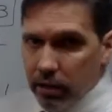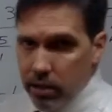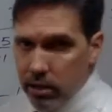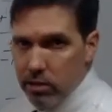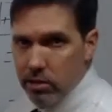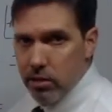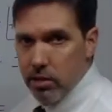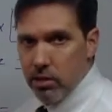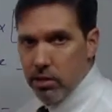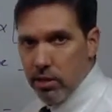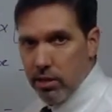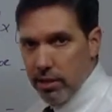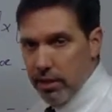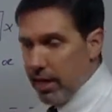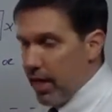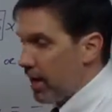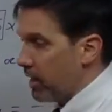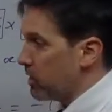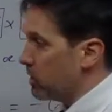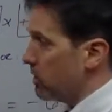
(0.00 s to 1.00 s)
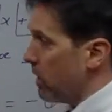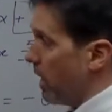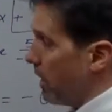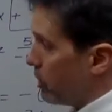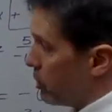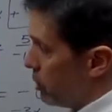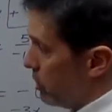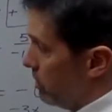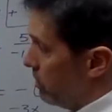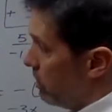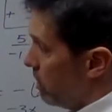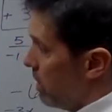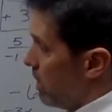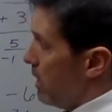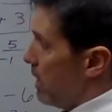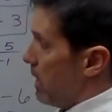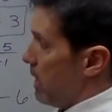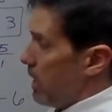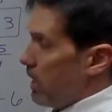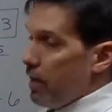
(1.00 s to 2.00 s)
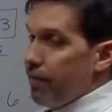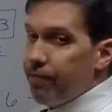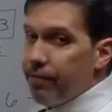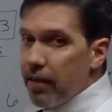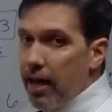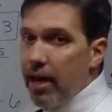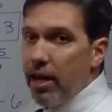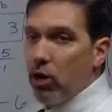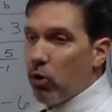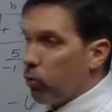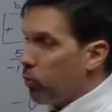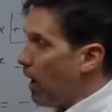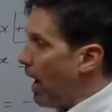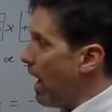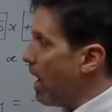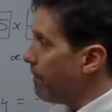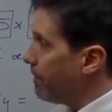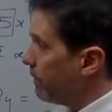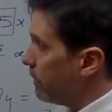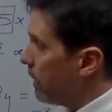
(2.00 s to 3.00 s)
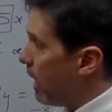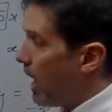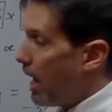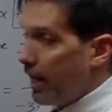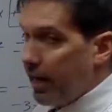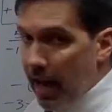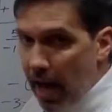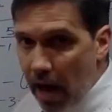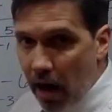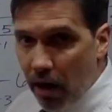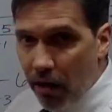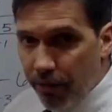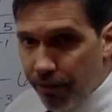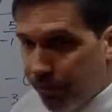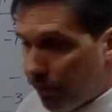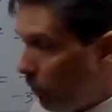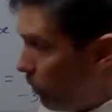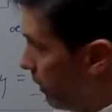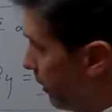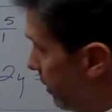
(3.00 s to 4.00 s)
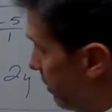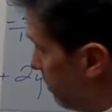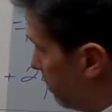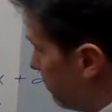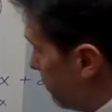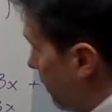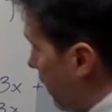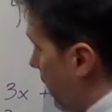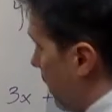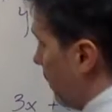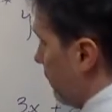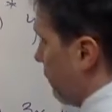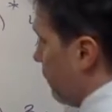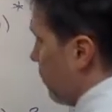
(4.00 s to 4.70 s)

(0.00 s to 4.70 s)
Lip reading: leads into the next section. If they graph a line out for you, like